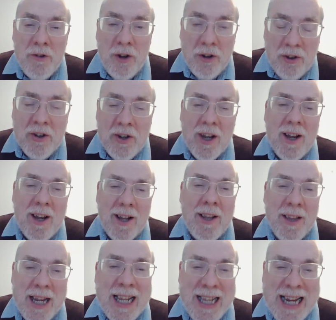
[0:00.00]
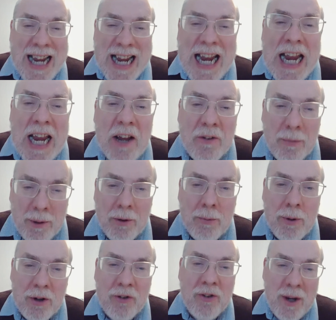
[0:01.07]
just the ease with
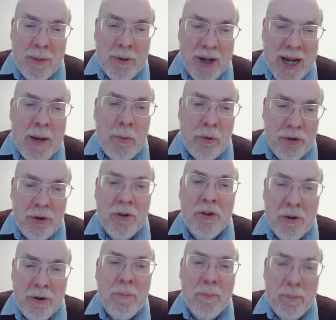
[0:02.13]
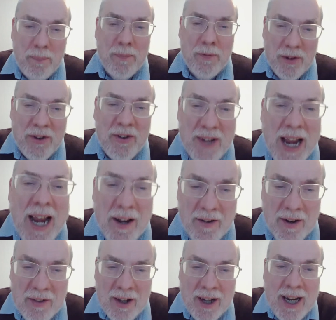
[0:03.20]
which they were able to sort of
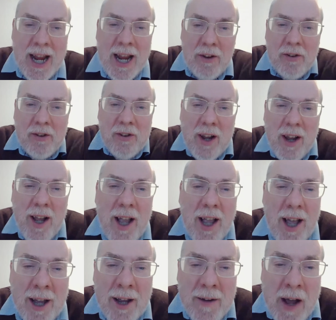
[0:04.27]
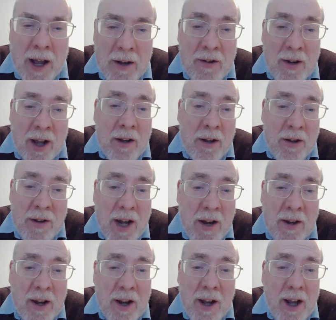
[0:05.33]
state the case and
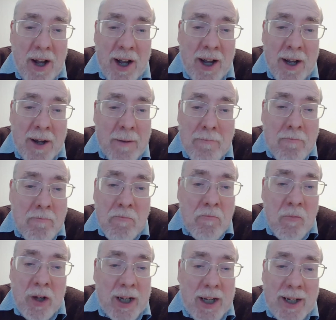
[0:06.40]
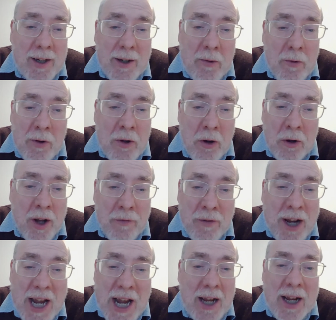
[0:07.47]
indeed not
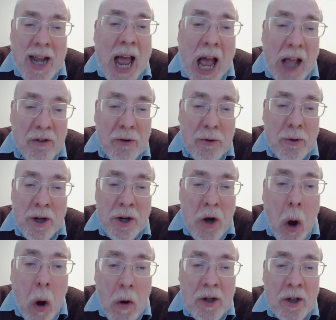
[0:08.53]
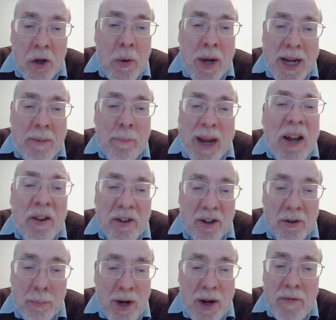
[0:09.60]
have any hassle on an ongoing
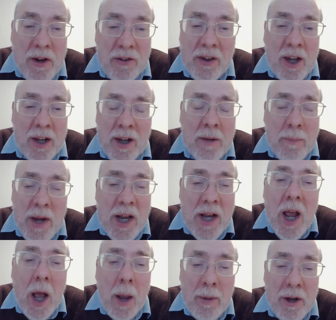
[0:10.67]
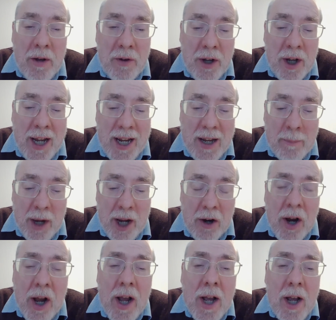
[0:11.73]
basis. Previously, it had been a bit of a
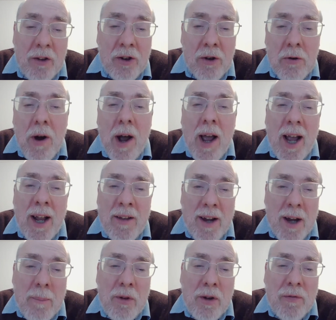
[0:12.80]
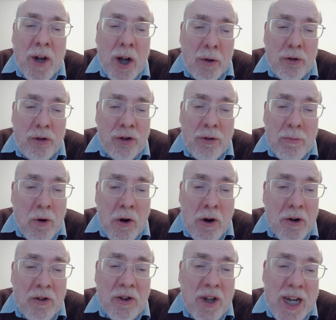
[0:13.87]
nightmare. So, in terms of culture
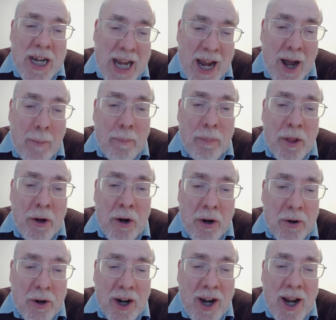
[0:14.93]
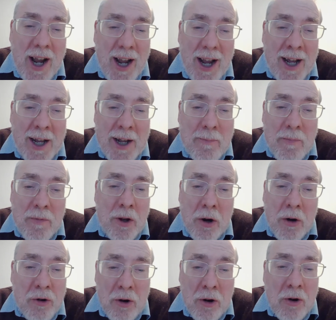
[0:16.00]
wars, yeah, there
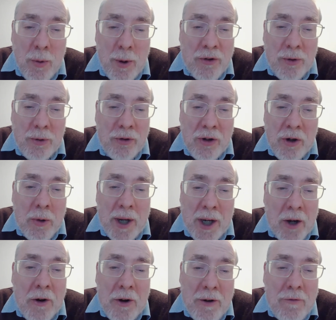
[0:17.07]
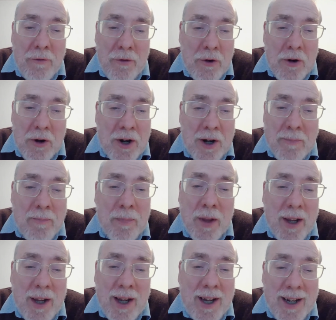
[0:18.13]
are dog whistles going on for
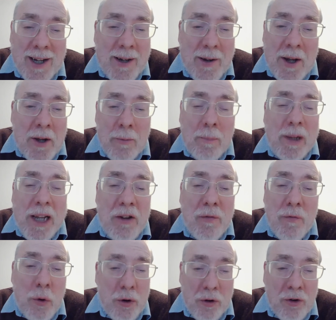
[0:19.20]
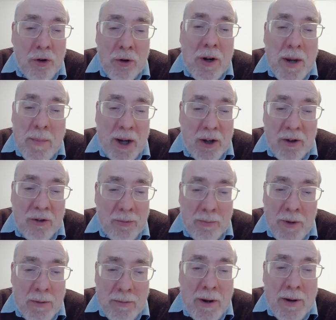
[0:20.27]
please vote Tory
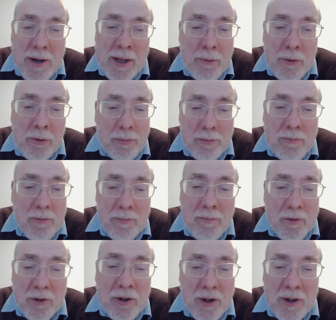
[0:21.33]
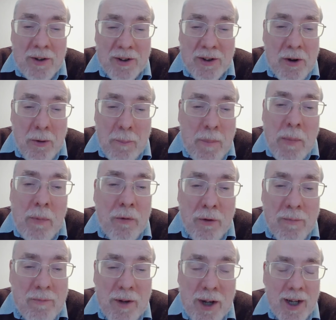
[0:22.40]
because we really will stop people
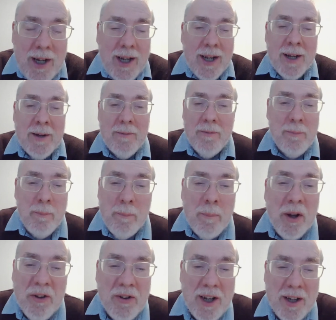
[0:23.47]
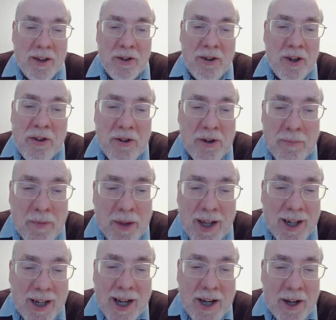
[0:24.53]
from busting the system,
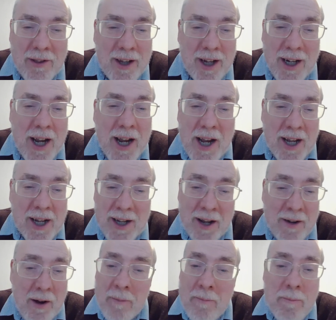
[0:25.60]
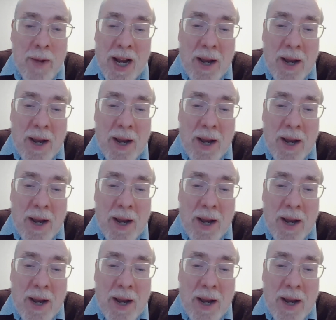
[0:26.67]
kind of thing, and